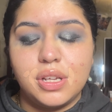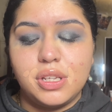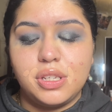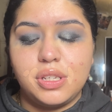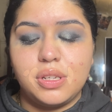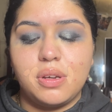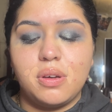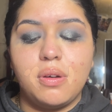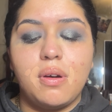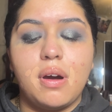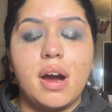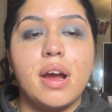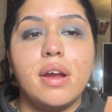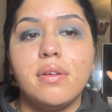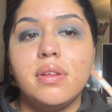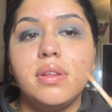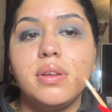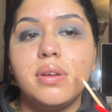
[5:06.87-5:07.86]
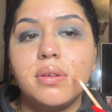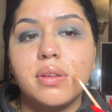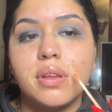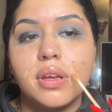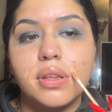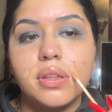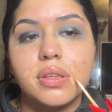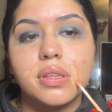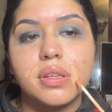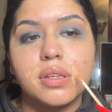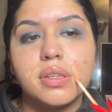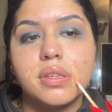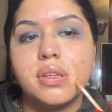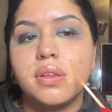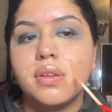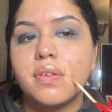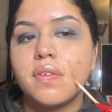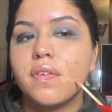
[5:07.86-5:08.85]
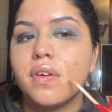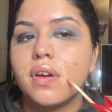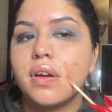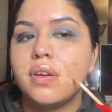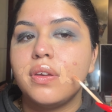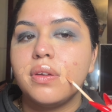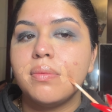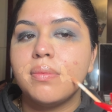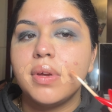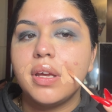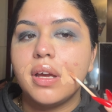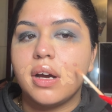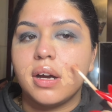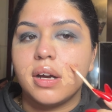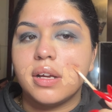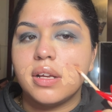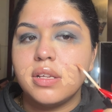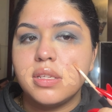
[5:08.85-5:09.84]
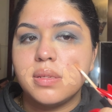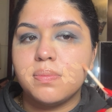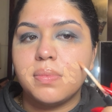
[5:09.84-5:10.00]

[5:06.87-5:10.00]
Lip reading: So I really don't like this concealer for under my eyes,